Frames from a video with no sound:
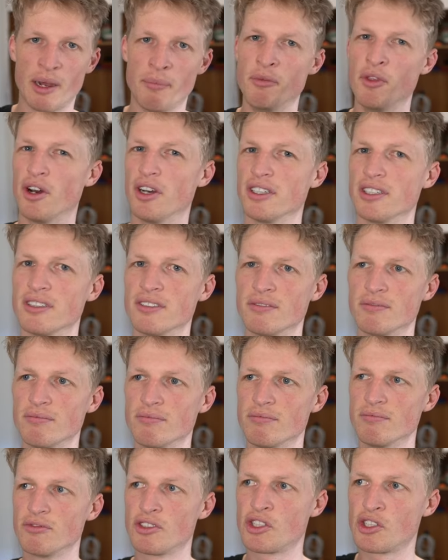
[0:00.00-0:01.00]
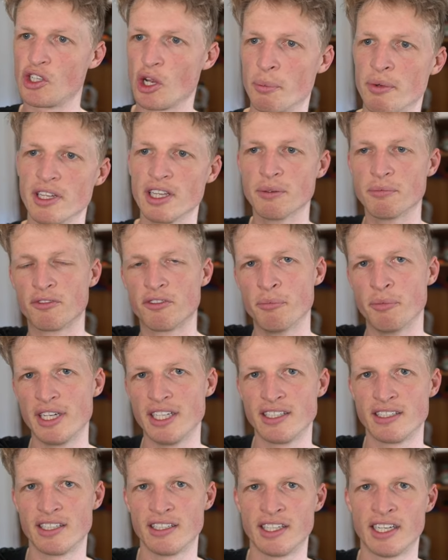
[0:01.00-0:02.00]
I'm not stopping them from
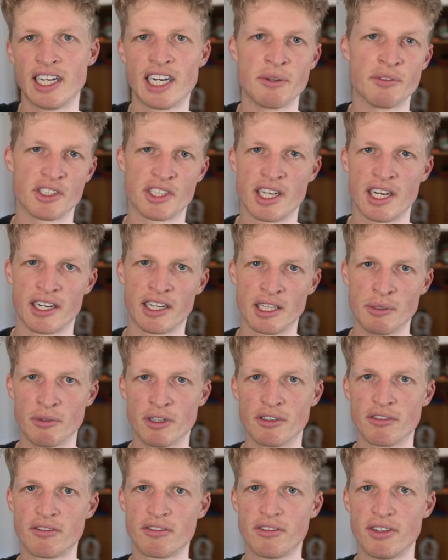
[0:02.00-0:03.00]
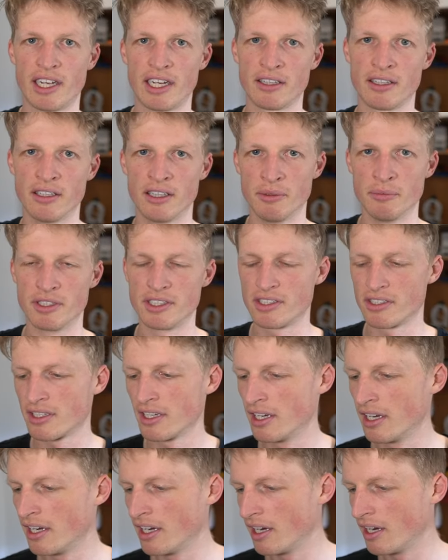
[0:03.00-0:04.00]
being sent out. I'm just cutting them off at the limits,
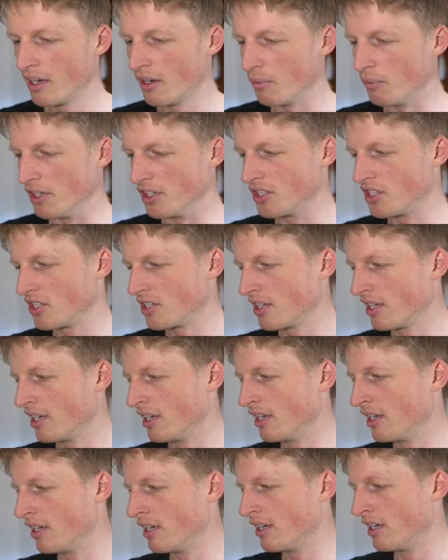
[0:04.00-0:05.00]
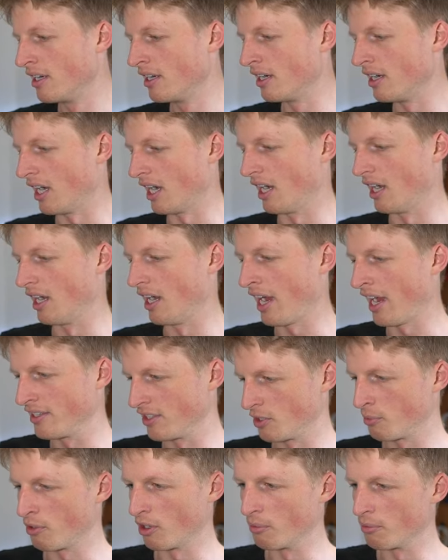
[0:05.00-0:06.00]
which
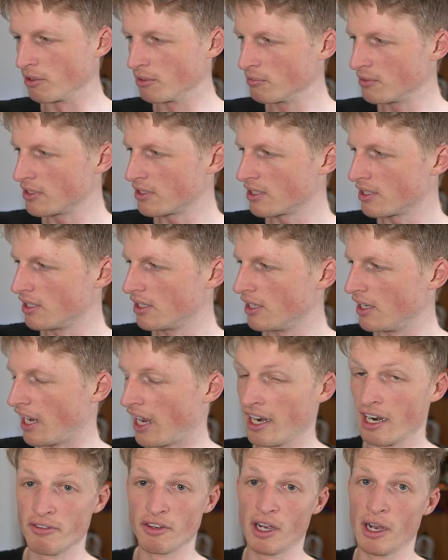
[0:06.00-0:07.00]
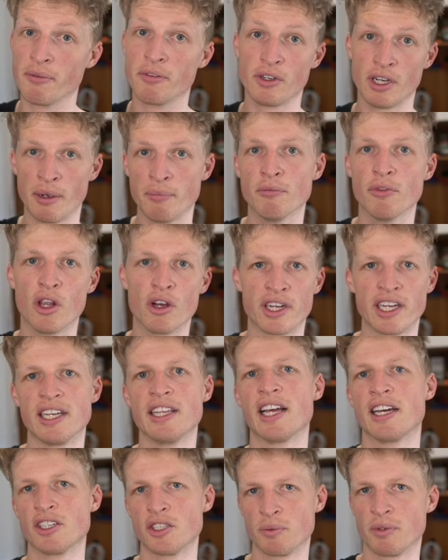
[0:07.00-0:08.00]
has its problems. And I'm
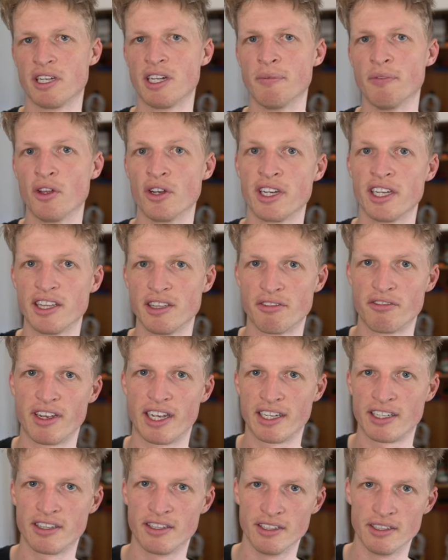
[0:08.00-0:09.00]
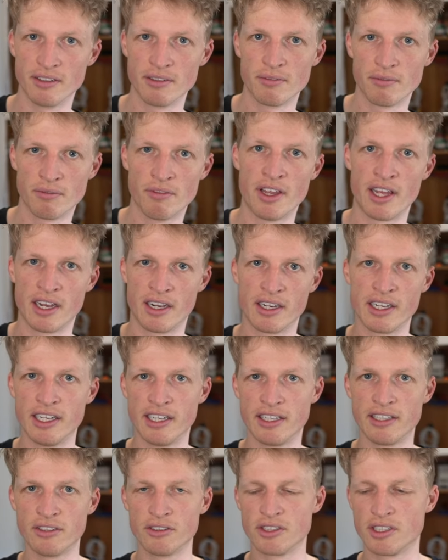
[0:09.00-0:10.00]
logging that as well. I'm logging the fact that they are
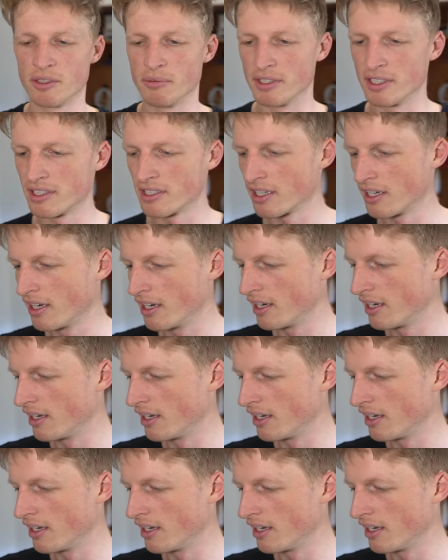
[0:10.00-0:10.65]
hitting those limits.